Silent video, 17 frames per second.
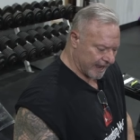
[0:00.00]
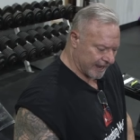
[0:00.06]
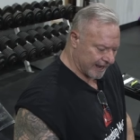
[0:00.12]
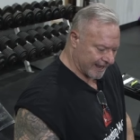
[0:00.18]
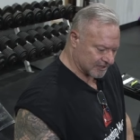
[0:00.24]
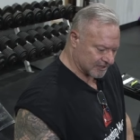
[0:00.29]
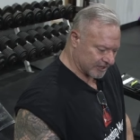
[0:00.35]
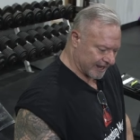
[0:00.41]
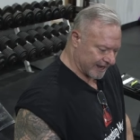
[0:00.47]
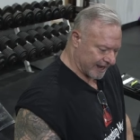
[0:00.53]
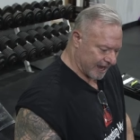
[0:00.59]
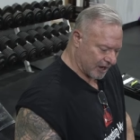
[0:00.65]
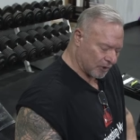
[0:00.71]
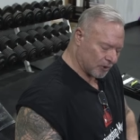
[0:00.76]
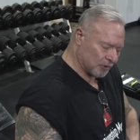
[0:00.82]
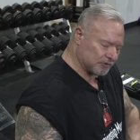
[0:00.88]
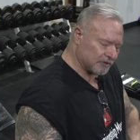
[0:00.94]
And I
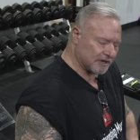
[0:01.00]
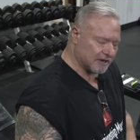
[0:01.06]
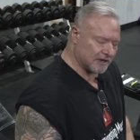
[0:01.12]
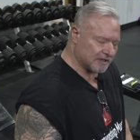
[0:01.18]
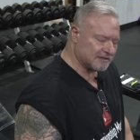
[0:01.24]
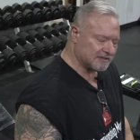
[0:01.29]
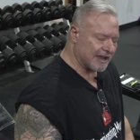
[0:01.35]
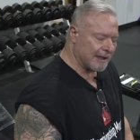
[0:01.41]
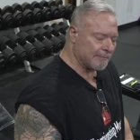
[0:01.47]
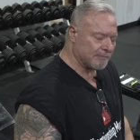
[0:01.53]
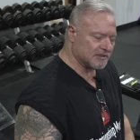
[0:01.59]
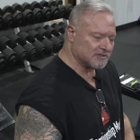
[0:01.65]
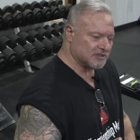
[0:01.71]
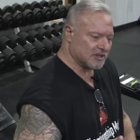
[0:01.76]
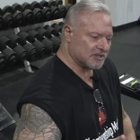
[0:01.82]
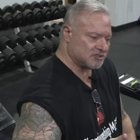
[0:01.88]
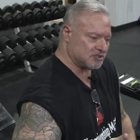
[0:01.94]
hold it in the top
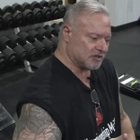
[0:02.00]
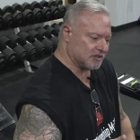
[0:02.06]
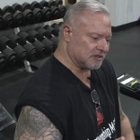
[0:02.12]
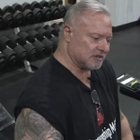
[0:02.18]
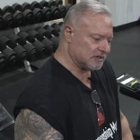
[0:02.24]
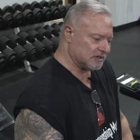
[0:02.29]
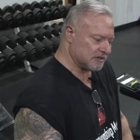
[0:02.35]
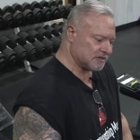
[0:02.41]
position